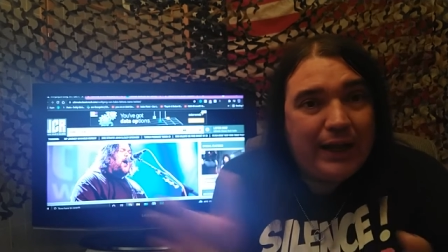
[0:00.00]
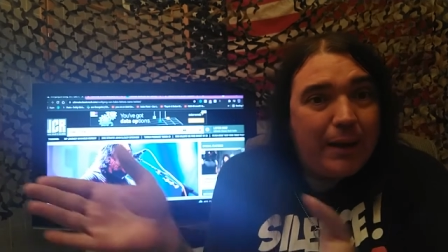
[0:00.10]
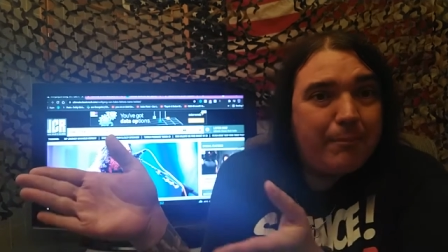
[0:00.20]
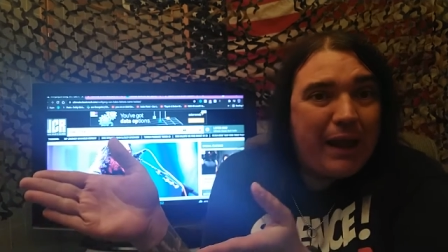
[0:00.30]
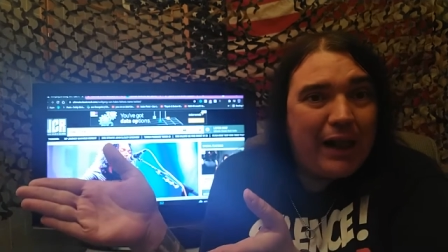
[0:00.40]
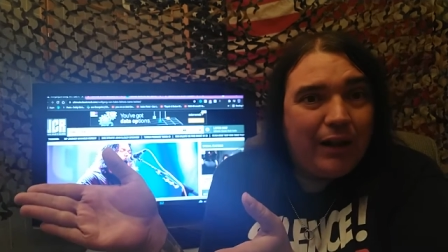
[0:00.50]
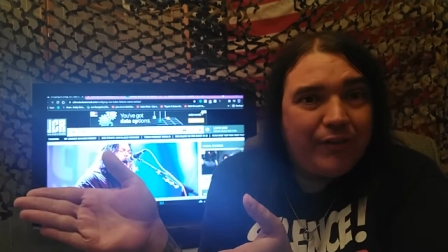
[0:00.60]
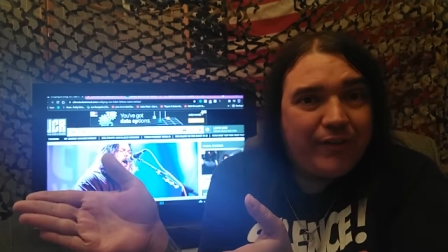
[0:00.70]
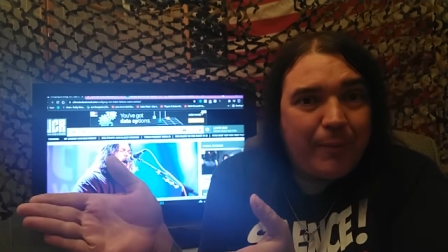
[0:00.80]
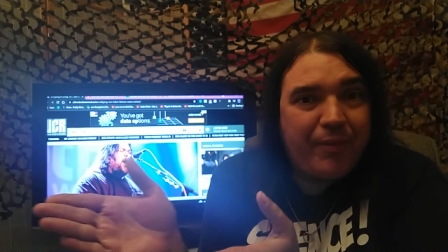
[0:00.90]
get
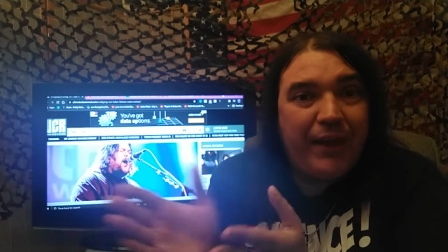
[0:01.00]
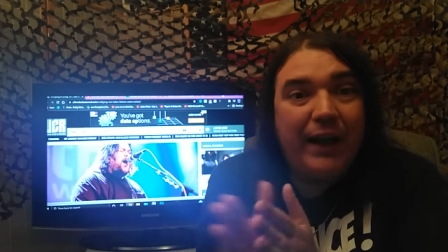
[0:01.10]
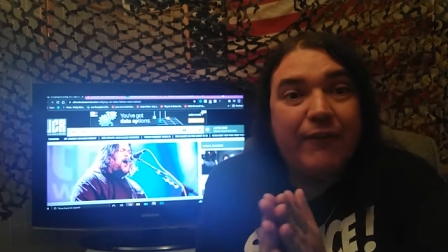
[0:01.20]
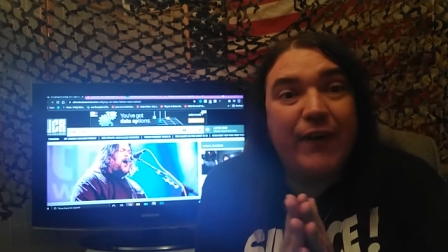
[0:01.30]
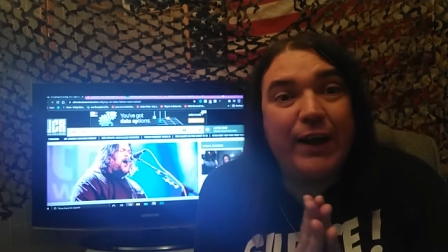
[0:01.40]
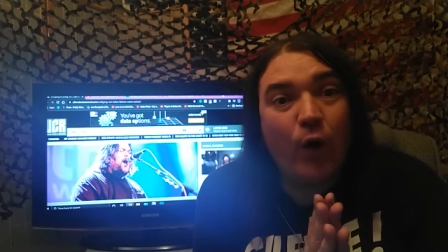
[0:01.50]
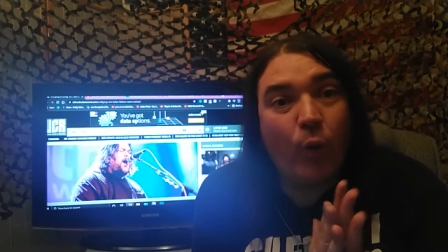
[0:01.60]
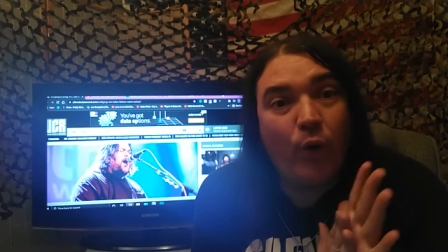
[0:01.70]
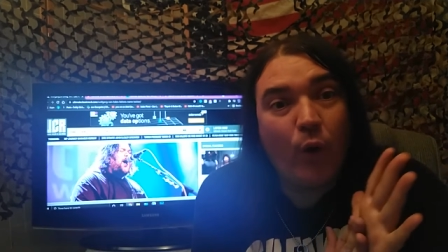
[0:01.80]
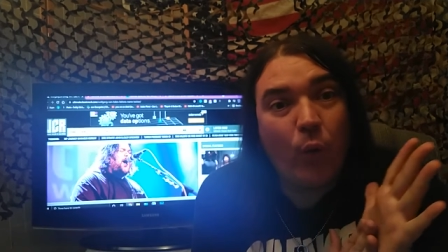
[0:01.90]
mailed something if I
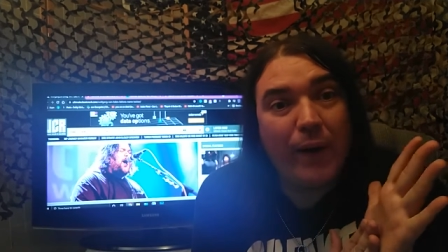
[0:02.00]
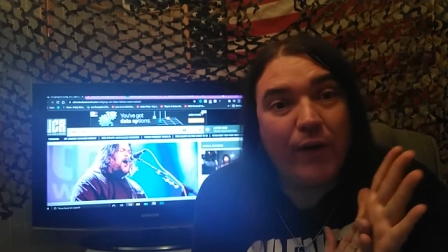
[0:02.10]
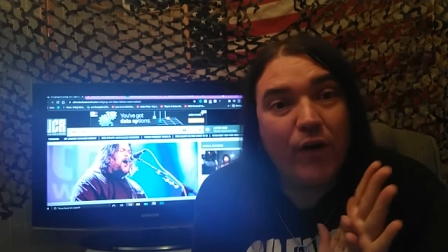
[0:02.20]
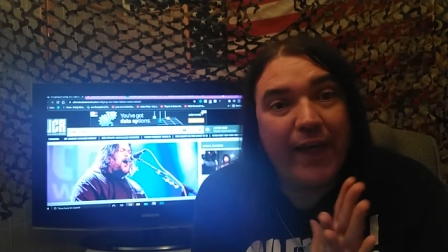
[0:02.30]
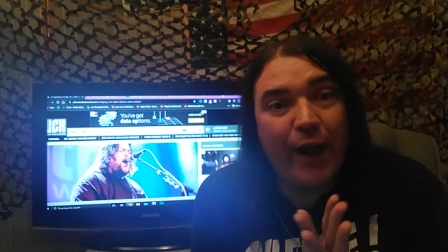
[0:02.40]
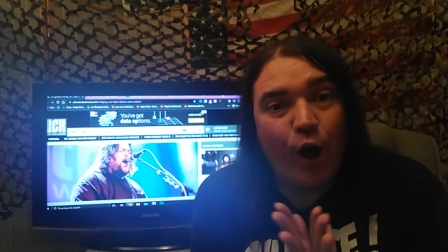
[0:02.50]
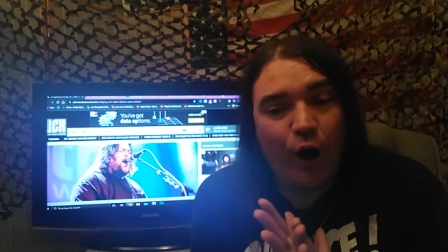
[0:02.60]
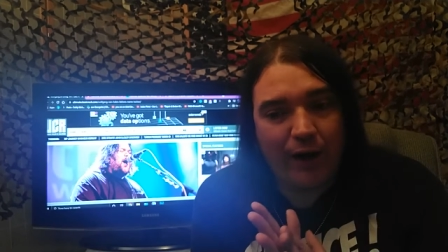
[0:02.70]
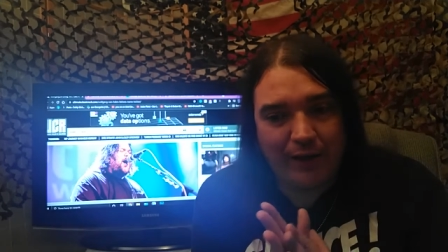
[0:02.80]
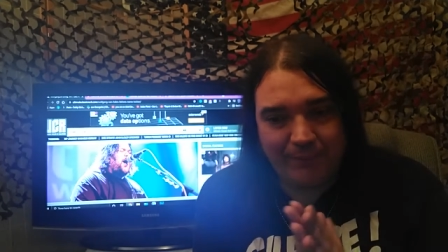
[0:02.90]
don't know where they
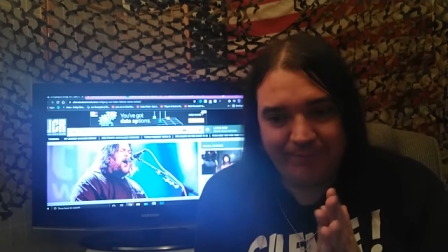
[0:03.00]
are.